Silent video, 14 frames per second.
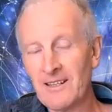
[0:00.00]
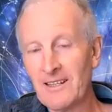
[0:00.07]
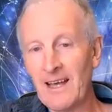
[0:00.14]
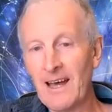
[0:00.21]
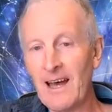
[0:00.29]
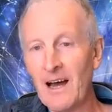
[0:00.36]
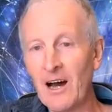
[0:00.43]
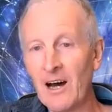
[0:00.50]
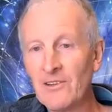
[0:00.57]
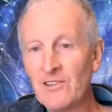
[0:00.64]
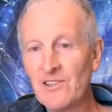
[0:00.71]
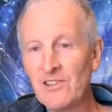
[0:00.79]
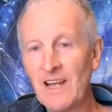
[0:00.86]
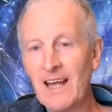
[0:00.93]
get
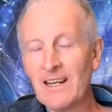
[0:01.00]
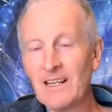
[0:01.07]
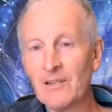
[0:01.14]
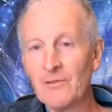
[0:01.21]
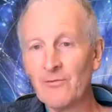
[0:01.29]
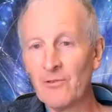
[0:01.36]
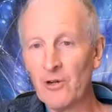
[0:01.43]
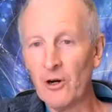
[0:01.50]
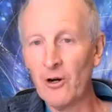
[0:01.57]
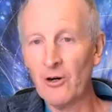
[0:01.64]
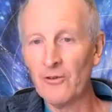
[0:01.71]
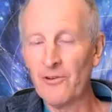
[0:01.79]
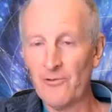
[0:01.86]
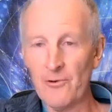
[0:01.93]
understanding of
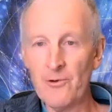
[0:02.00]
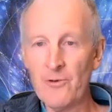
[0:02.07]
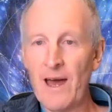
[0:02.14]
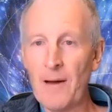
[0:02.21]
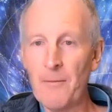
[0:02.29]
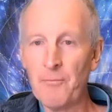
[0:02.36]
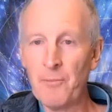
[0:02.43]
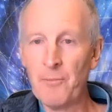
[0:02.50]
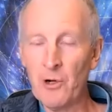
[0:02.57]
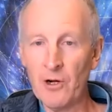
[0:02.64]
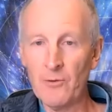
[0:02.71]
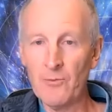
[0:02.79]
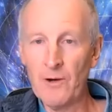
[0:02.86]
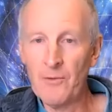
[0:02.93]
God through that
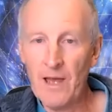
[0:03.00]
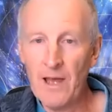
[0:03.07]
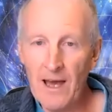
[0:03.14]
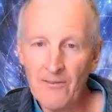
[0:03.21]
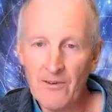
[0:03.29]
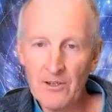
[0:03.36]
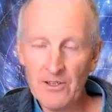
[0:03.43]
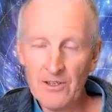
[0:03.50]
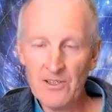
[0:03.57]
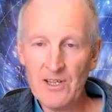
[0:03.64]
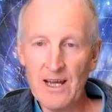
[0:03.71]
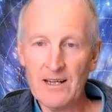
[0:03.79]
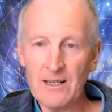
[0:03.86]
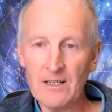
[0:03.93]
book when we have
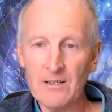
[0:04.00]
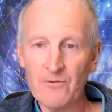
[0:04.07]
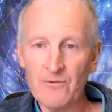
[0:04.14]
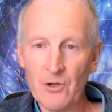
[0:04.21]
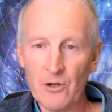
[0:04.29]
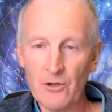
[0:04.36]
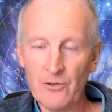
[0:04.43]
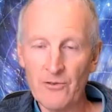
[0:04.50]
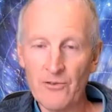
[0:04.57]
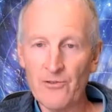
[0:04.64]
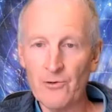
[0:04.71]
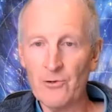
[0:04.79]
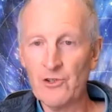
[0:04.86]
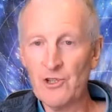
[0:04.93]
understanding of God
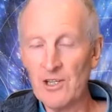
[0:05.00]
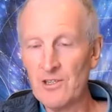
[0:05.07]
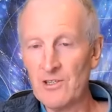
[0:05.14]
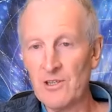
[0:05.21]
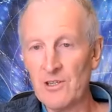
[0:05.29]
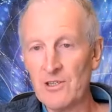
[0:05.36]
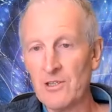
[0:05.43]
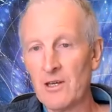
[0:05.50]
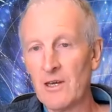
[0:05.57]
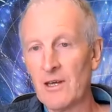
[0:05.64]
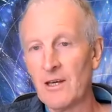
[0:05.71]
through Jesus,